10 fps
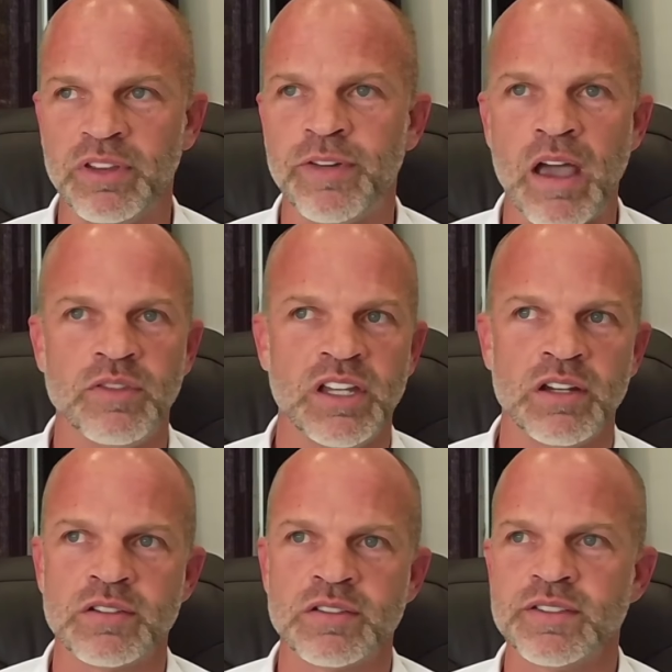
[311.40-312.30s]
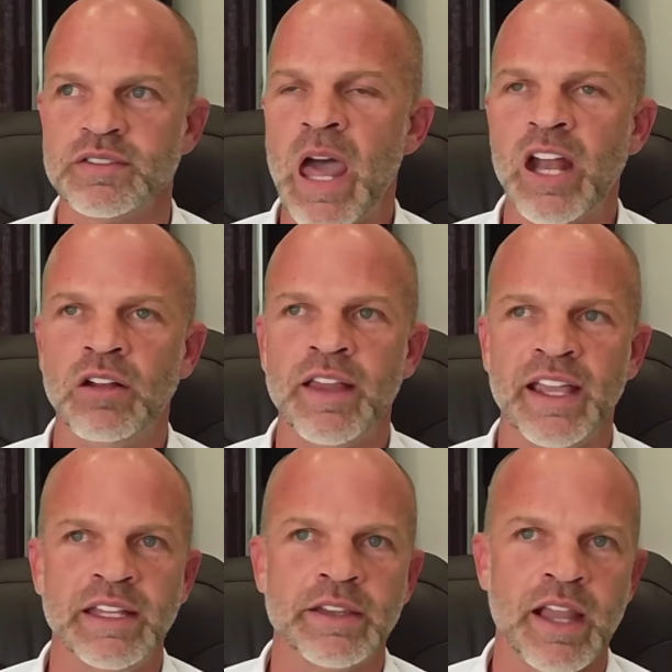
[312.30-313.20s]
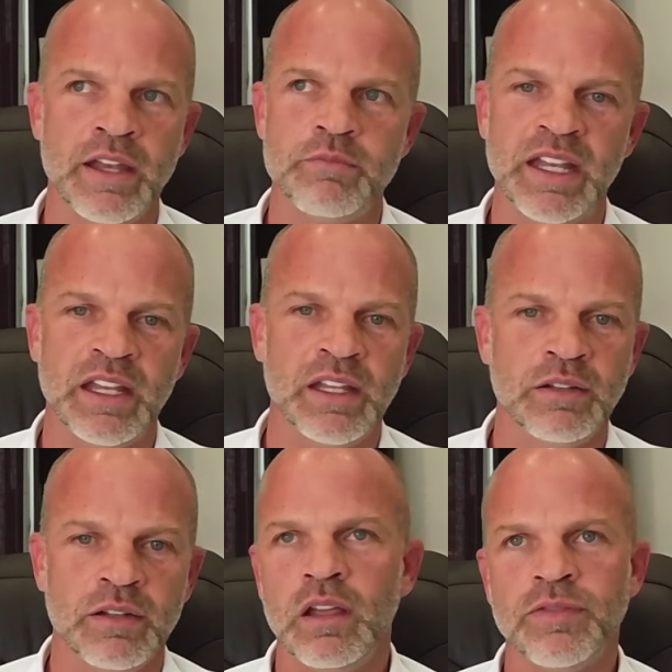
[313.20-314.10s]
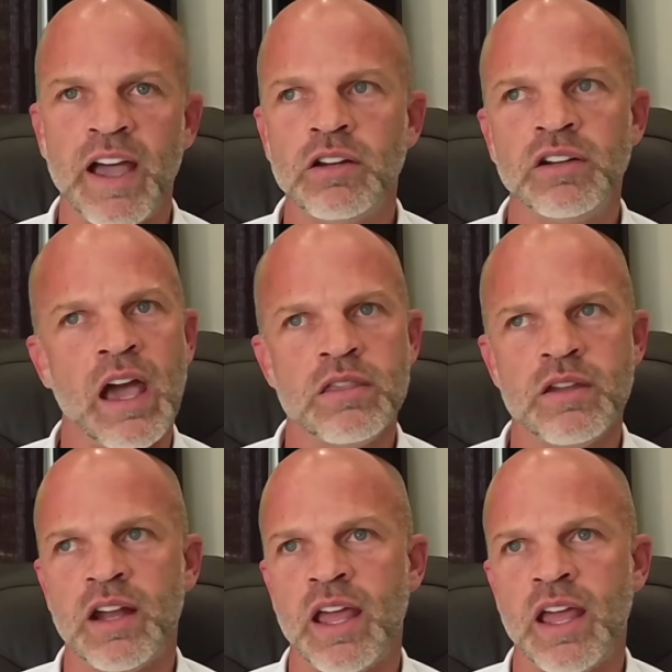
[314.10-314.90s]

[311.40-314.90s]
five years. I don't like in lane bidding. If I go down there and